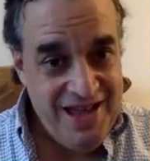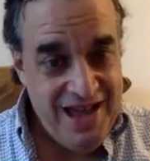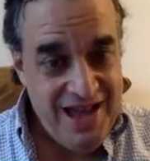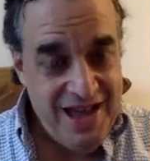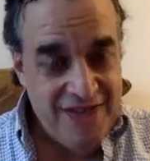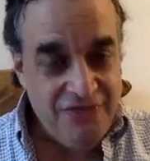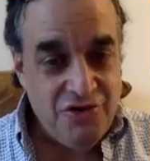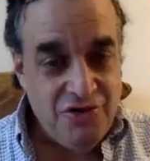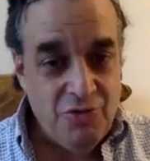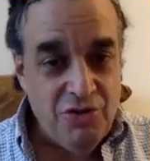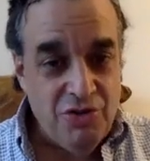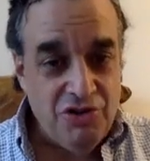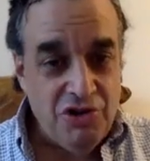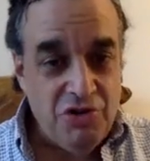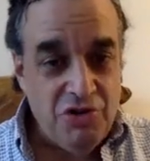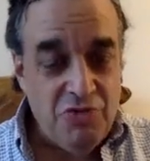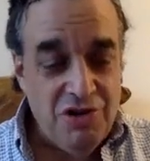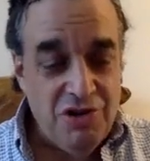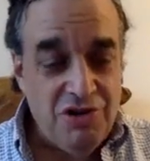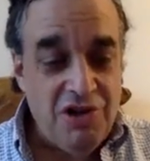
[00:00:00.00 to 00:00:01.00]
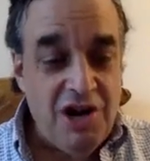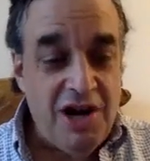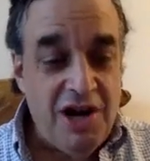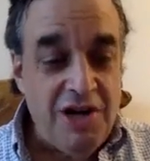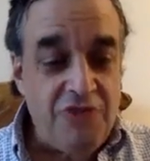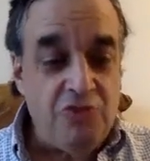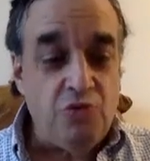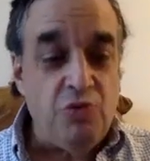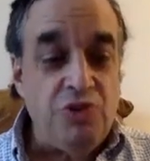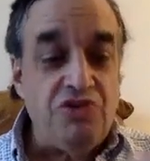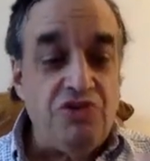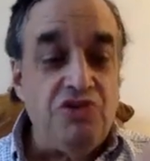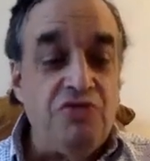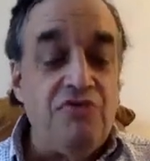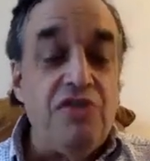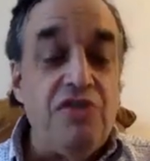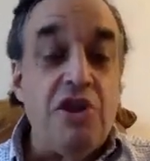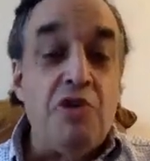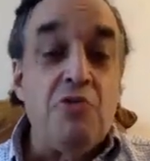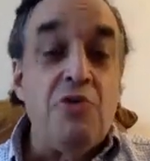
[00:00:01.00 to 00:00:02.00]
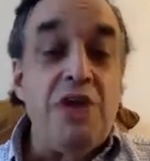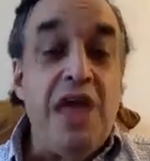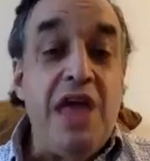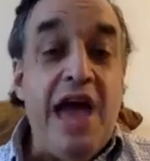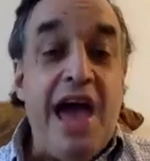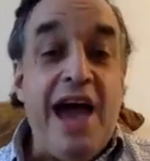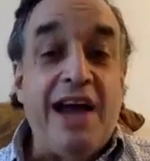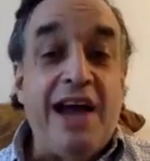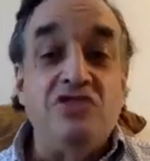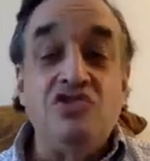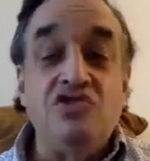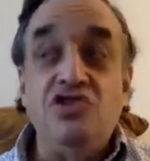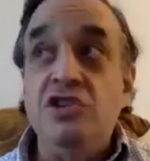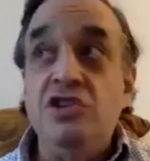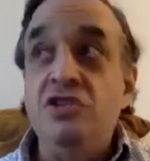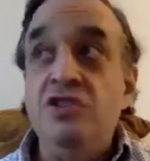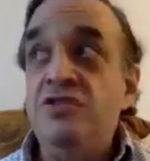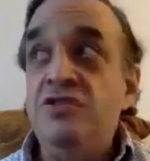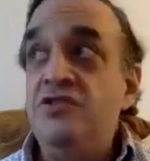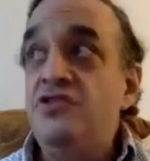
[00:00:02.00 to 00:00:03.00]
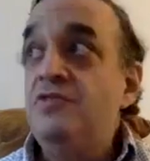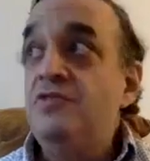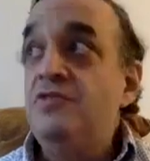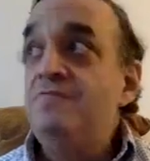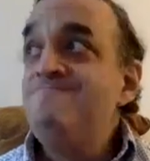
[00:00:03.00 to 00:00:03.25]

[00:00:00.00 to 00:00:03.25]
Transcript: and to really realize which of their reactions